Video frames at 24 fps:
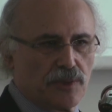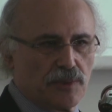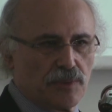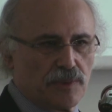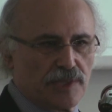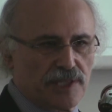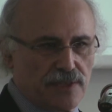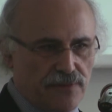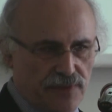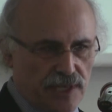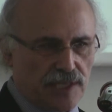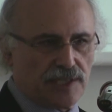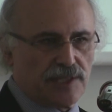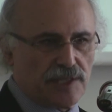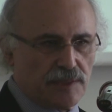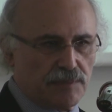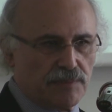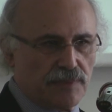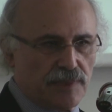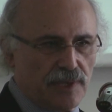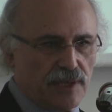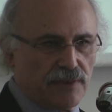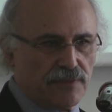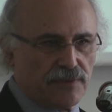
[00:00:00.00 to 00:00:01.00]
who was the
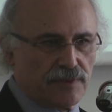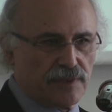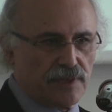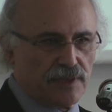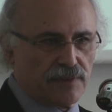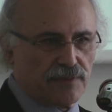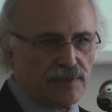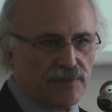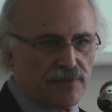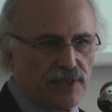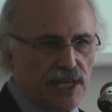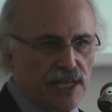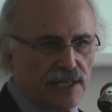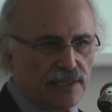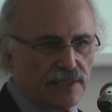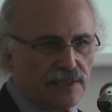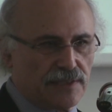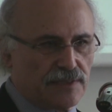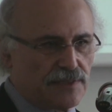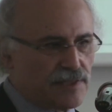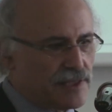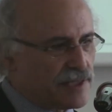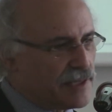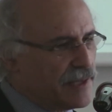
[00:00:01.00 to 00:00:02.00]
victim of the
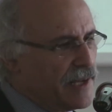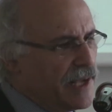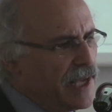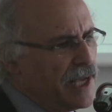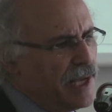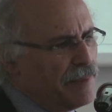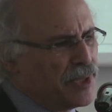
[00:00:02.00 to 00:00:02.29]
violence.